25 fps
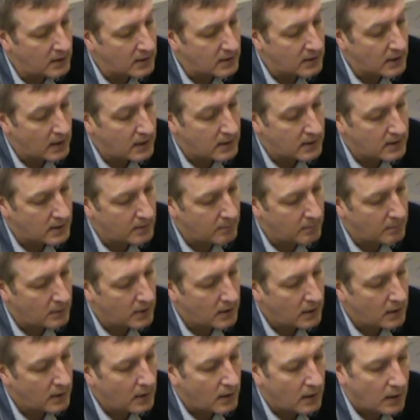item,
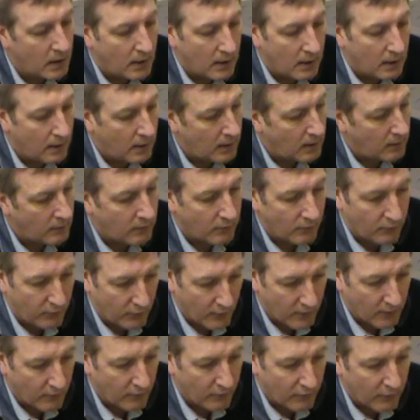
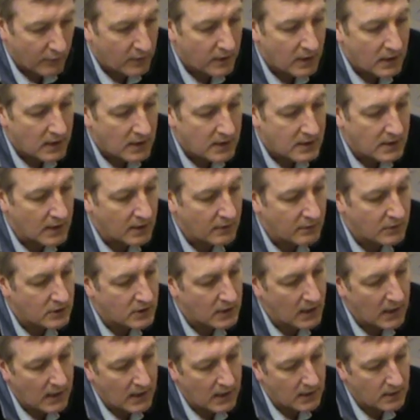for the reason I've
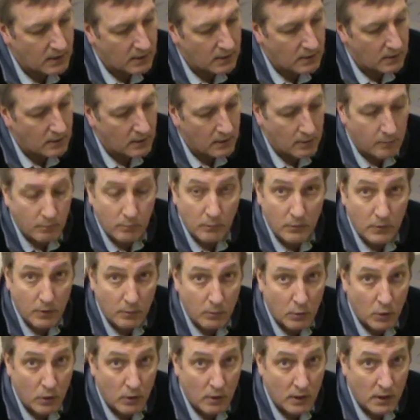said, that the
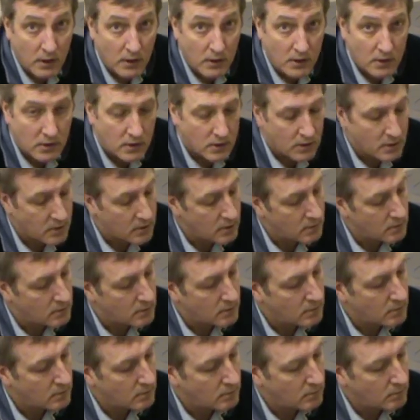motor is
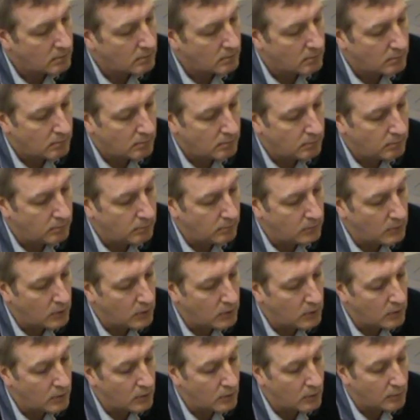
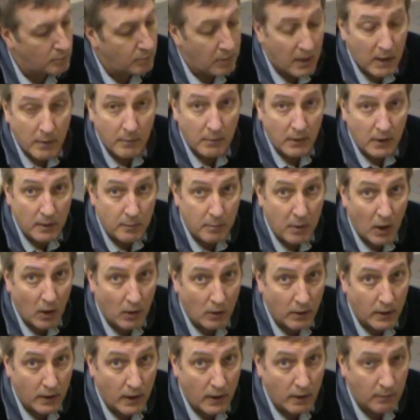permanently
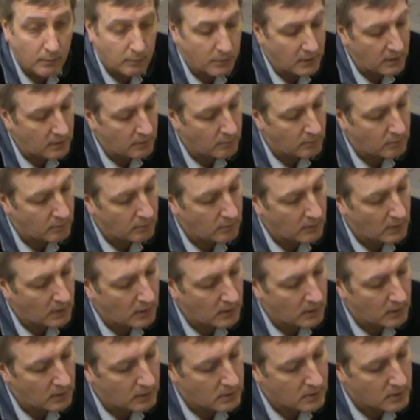powered up, and
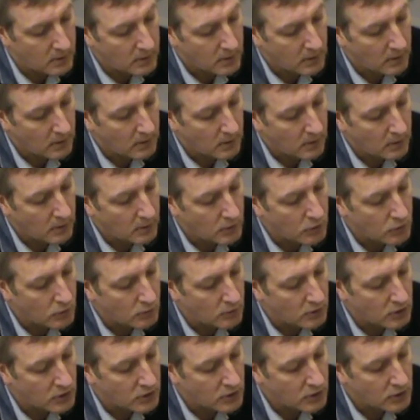so
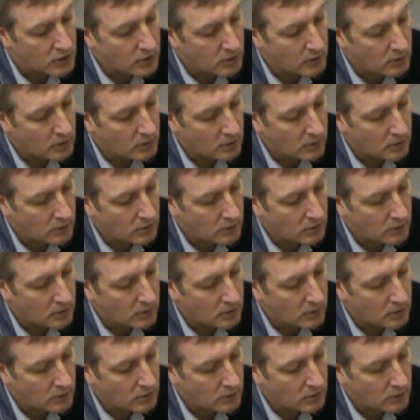it